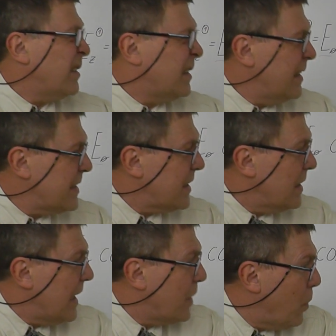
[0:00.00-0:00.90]

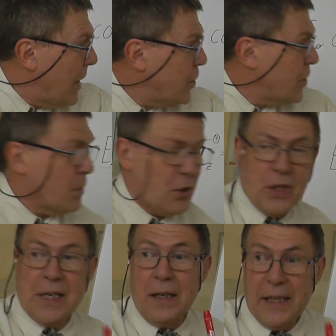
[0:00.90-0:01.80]
this equation, which
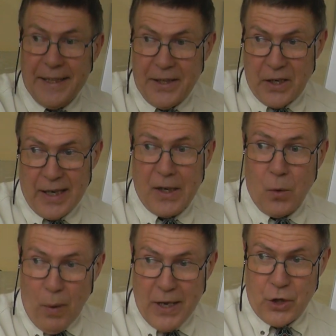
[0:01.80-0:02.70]
is a linear
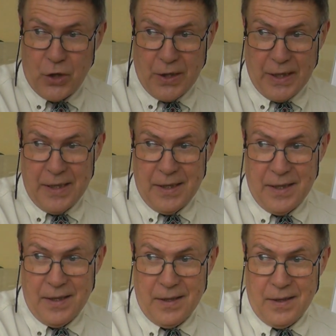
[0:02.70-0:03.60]
equation,
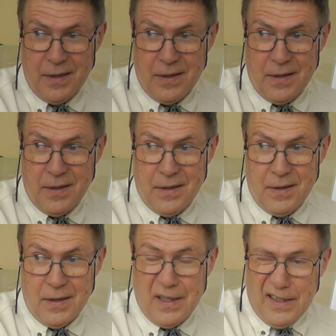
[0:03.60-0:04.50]

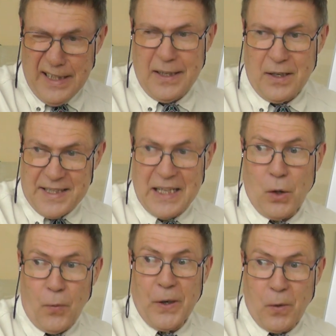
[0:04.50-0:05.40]
a linear set
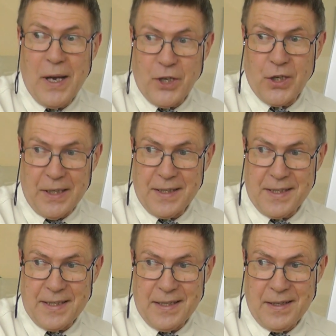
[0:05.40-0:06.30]
of
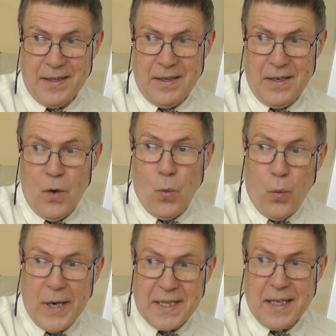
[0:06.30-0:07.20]
equations
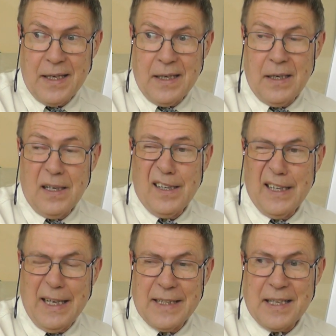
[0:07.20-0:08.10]
with
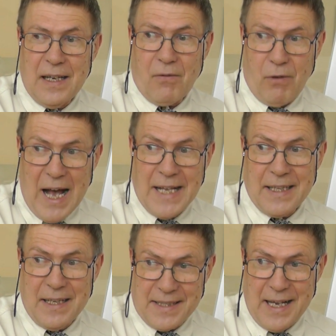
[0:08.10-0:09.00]
its
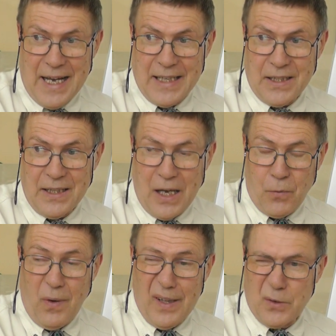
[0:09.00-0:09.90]
right side
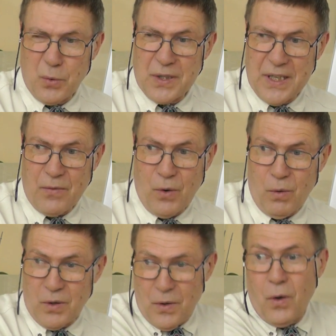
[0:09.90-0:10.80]
equivalent to 0
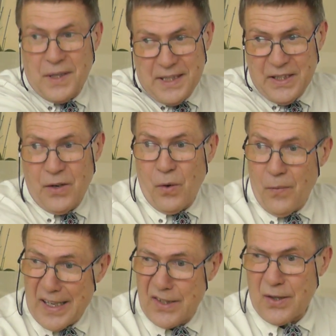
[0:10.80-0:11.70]
or 0
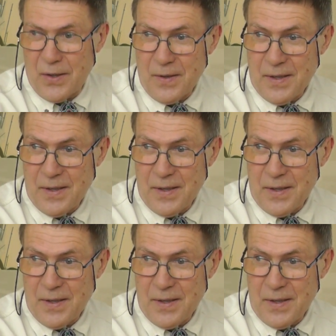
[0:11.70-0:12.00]
vector,